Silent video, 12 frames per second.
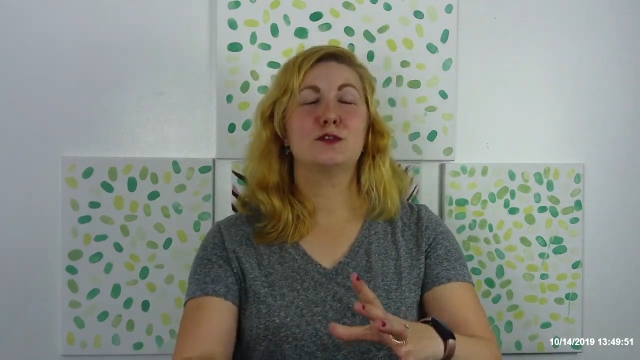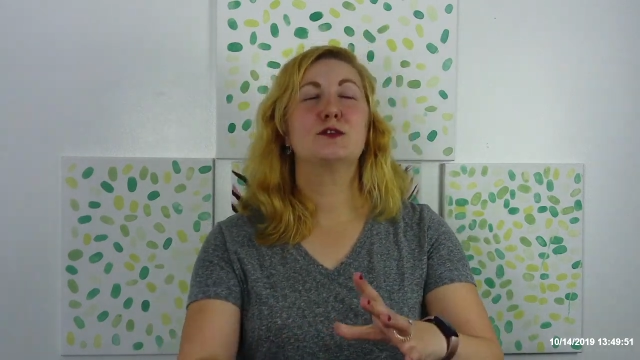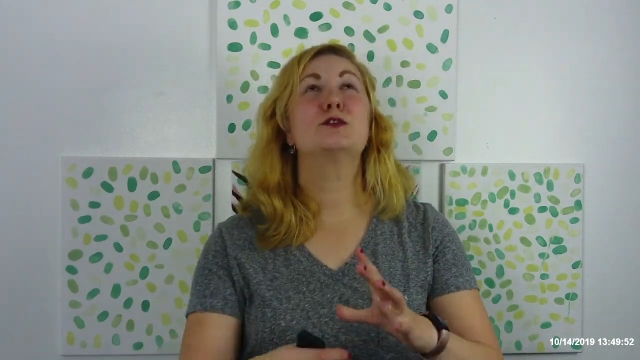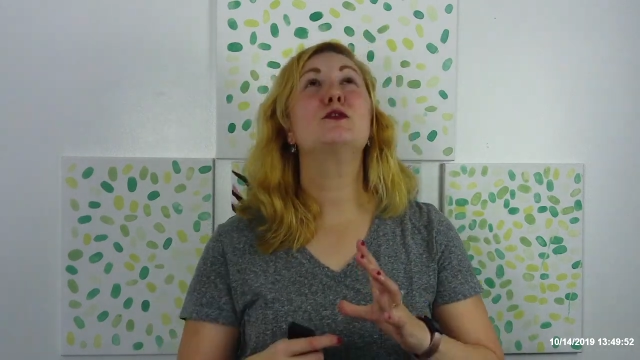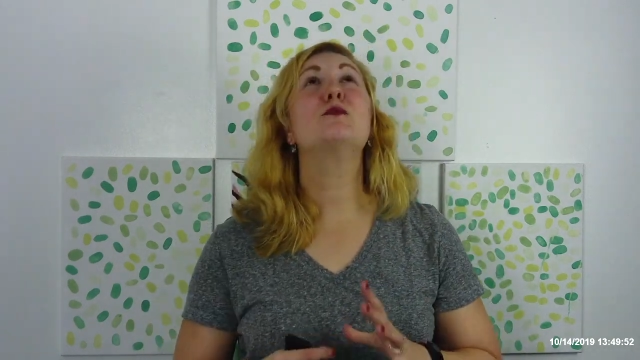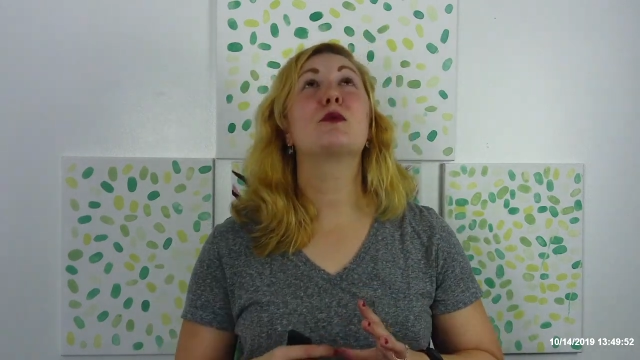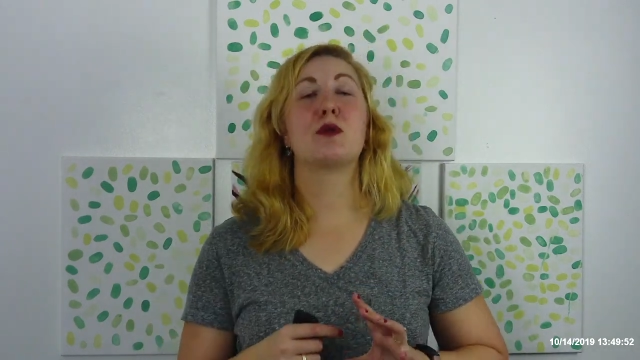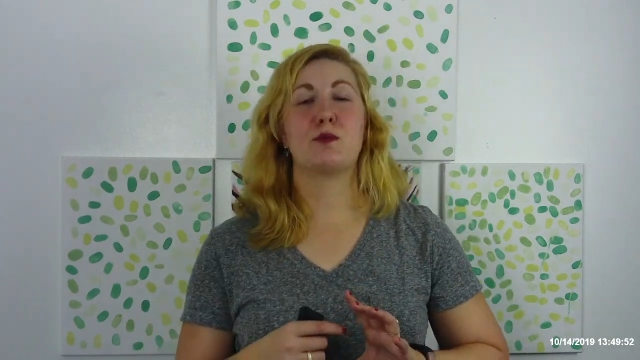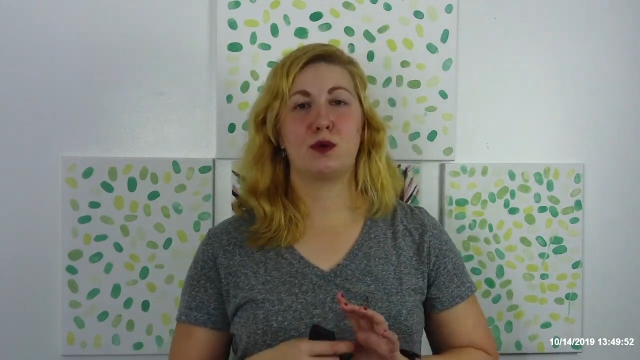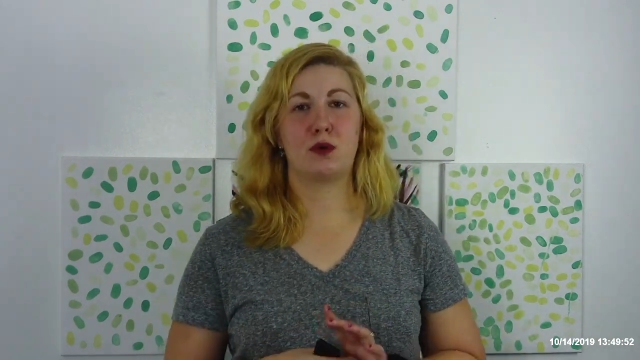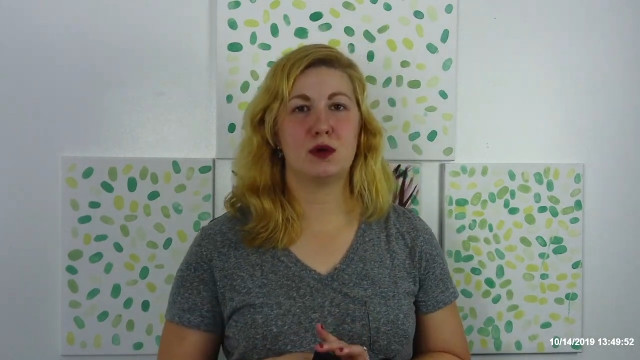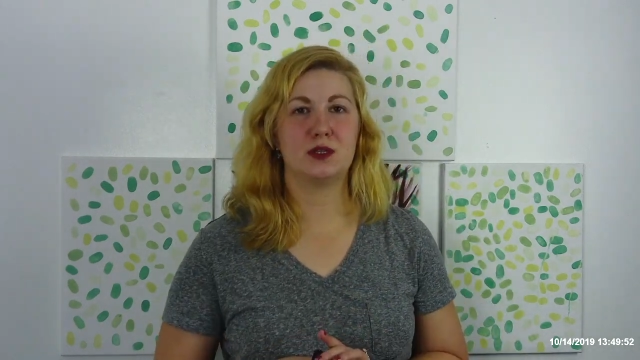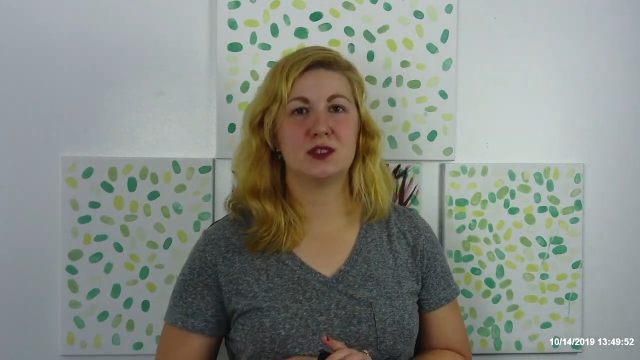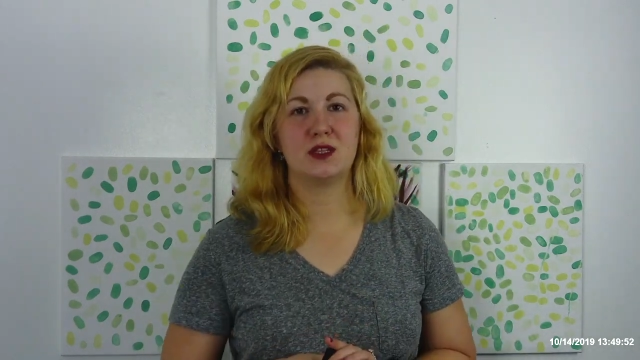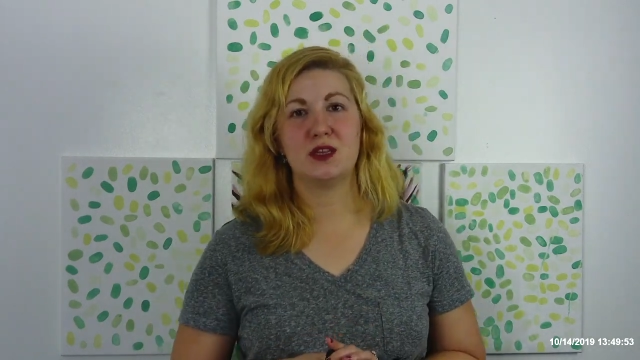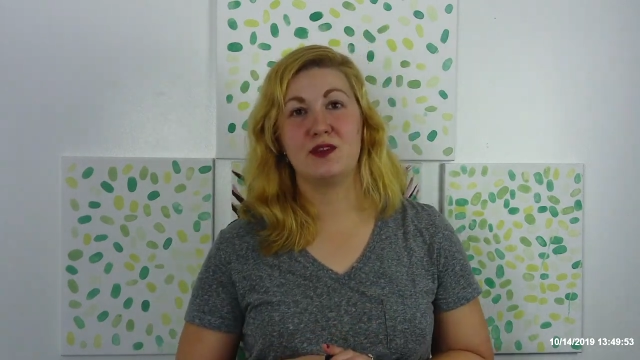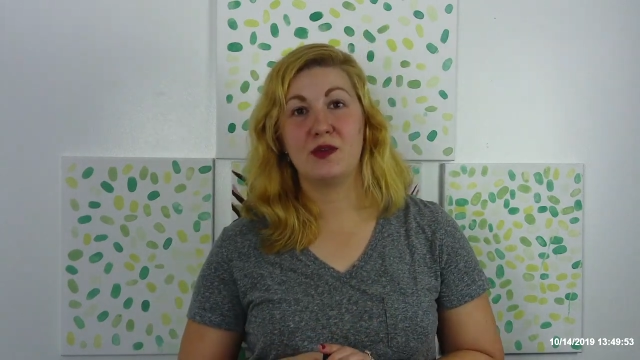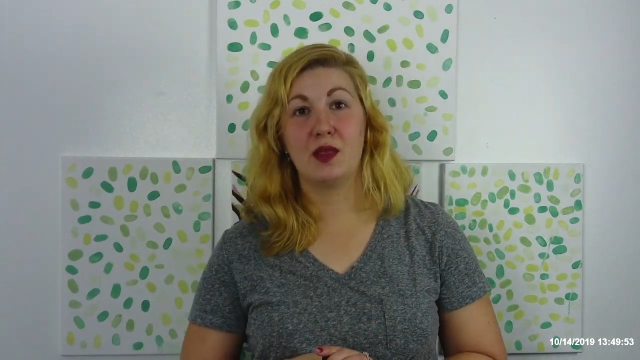super important to
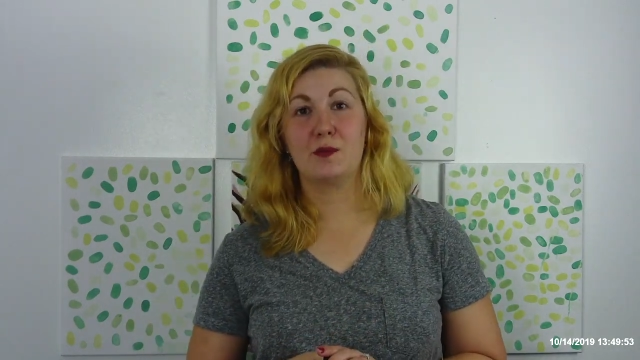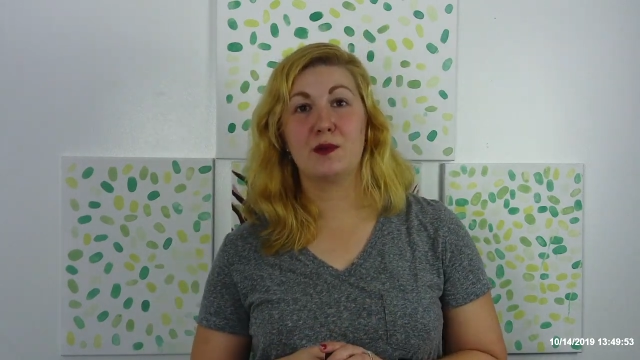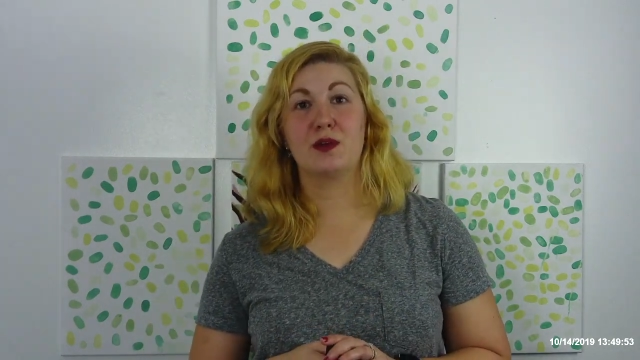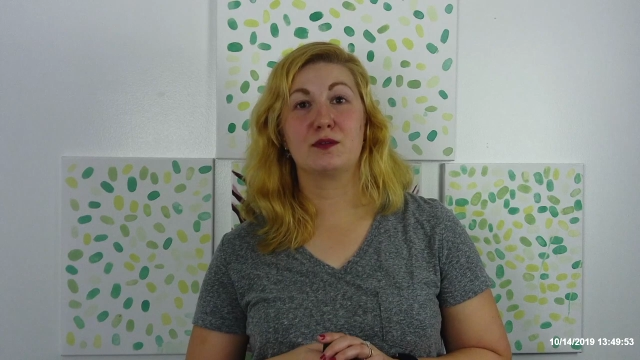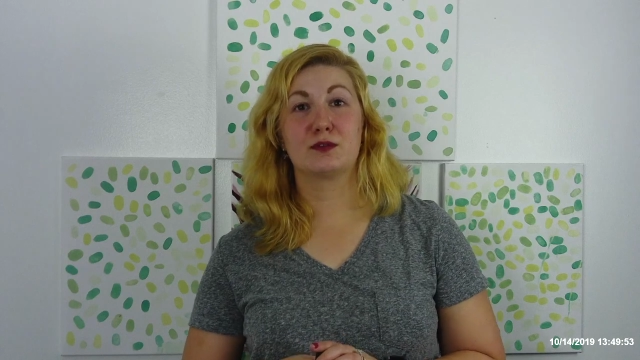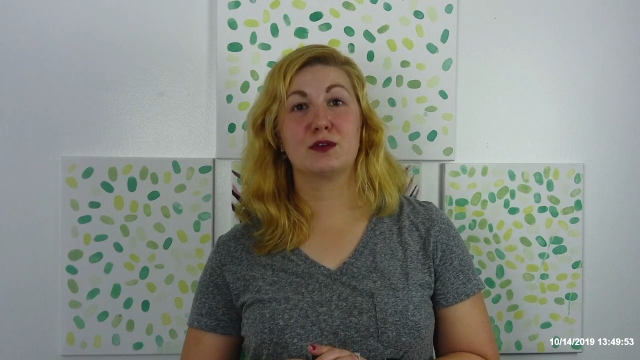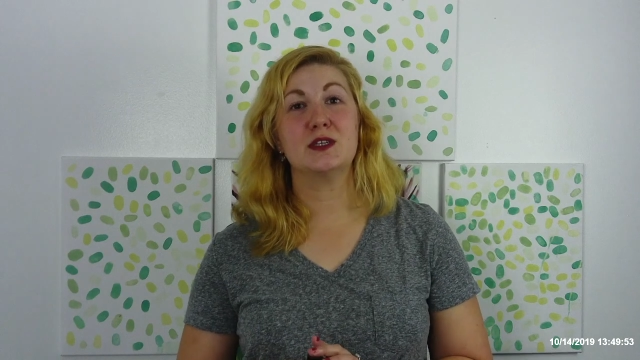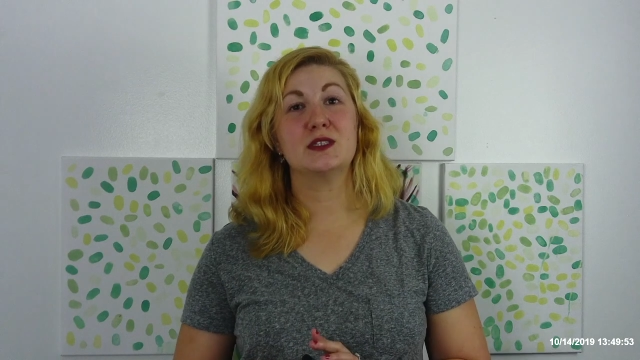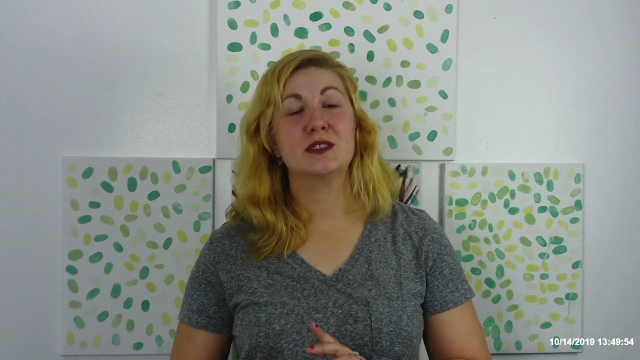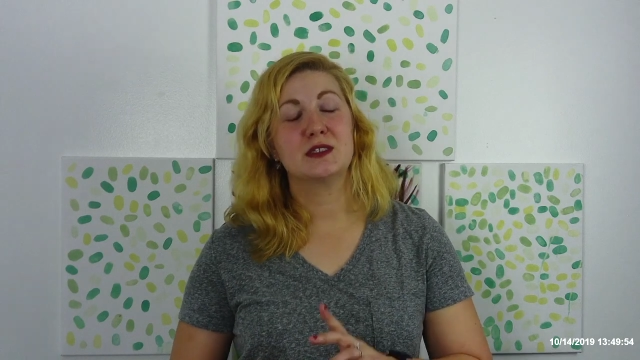the development of Greece,